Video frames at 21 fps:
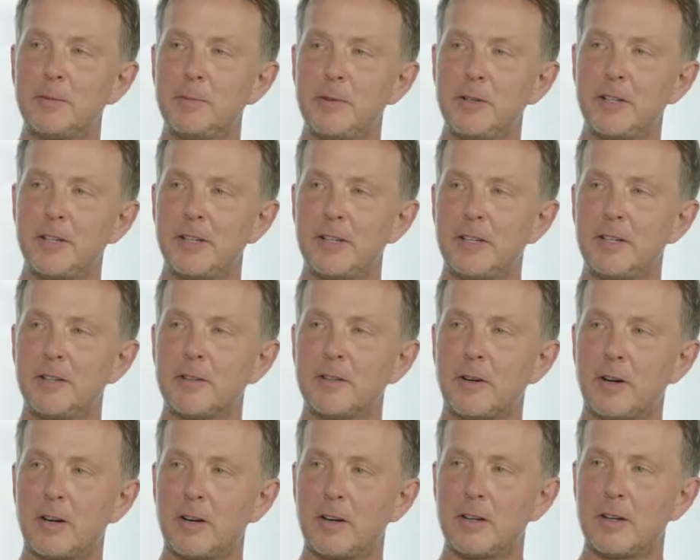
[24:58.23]
community
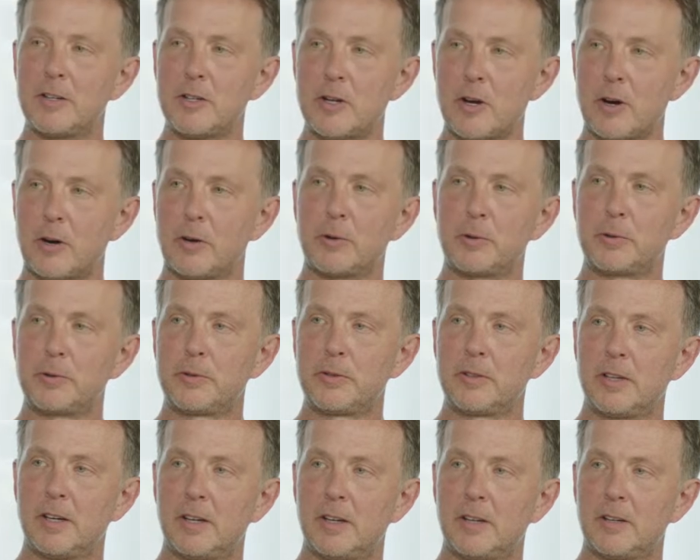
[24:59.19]
know,
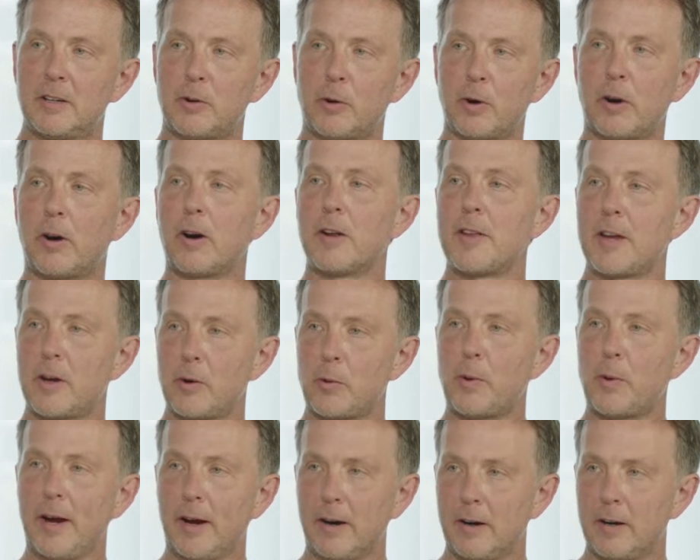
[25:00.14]
or are they
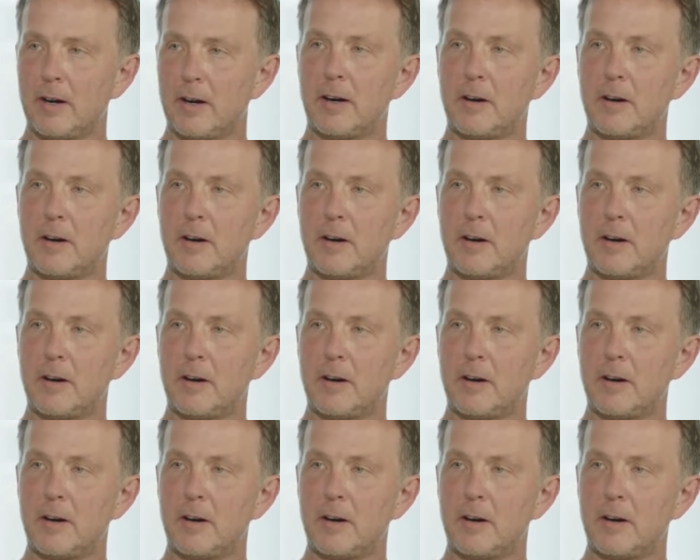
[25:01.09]
aware